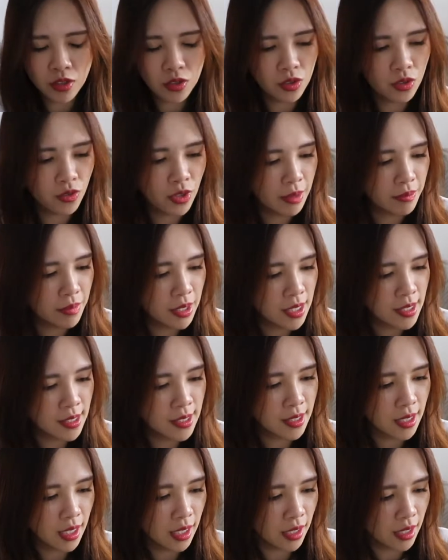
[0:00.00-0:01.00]
to grab this
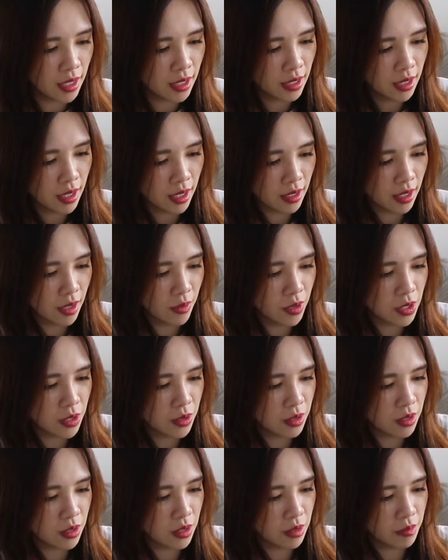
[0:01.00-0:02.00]
stick that I
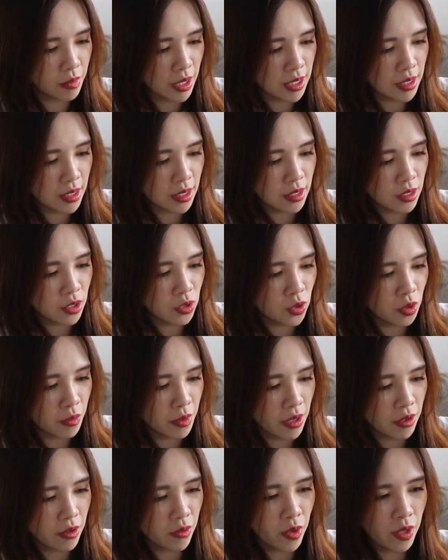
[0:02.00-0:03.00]
was mixing the
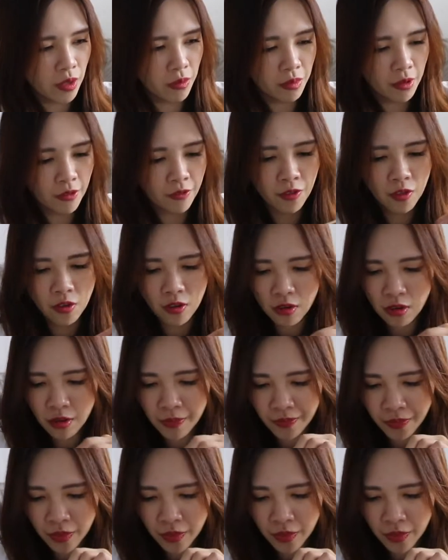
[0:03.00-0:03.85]
strawberry with before,